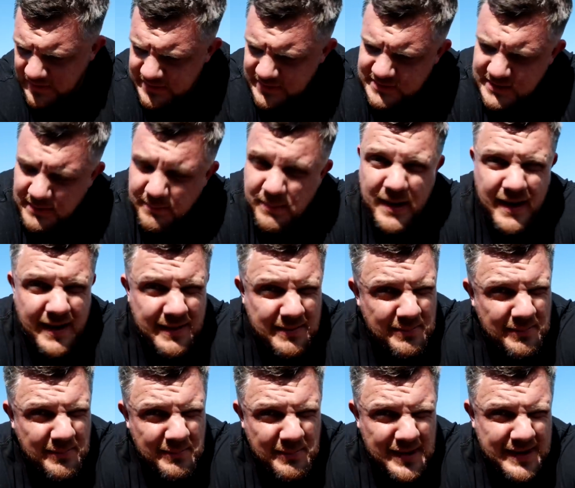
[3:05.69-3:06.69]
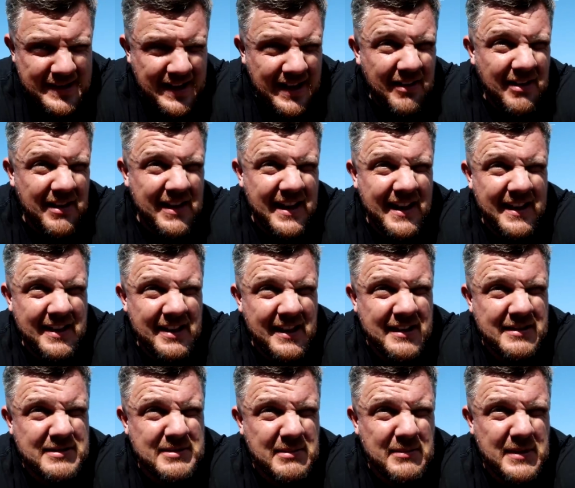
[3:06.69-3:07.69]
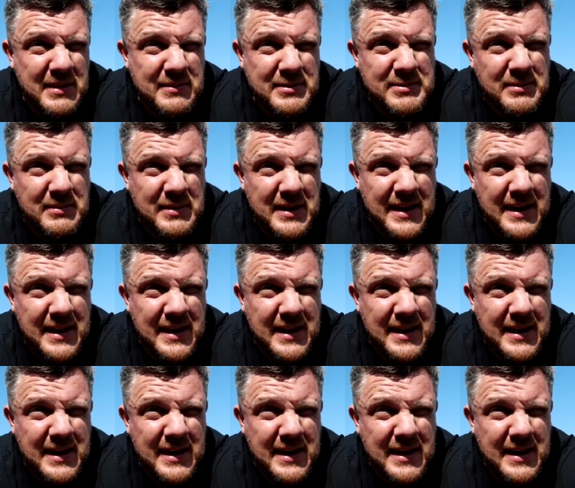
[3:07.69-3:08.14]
It's a bad mentality, I think, sometimes for